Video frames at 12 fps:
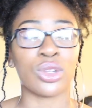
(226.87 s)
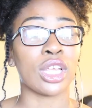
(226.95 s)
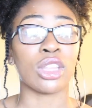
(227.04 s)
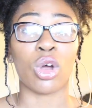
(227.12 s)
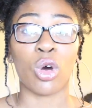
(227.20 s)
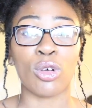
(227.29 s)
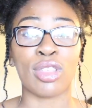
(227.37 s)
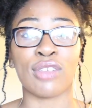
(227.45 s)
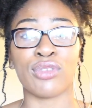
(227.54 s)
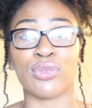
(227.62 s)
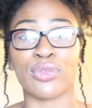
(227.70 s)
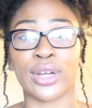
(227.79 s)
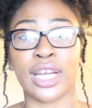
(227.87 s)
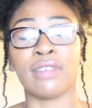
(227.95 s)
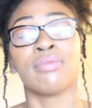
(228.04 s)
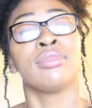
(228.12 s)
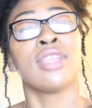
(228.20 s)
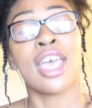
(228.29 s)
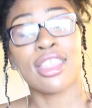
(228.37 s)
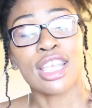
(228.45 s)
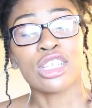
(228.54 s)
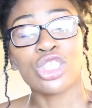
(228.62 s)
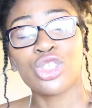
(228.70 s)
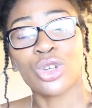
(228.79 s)
You can get the whole thing for free
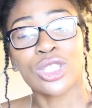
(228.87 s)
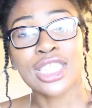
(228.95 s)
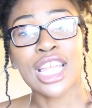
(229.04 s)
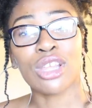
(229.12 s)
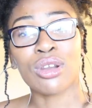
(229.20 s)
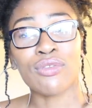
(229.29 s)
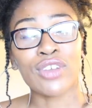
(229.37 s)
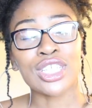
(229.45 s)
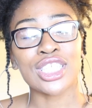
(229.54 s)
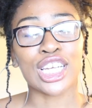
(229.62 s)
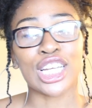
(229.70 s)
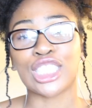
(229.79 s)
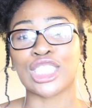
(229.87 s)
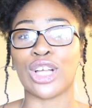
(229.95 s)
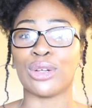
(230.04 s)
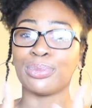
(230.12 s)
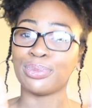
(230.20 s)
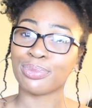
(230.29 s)
thanks to Georgia State University. So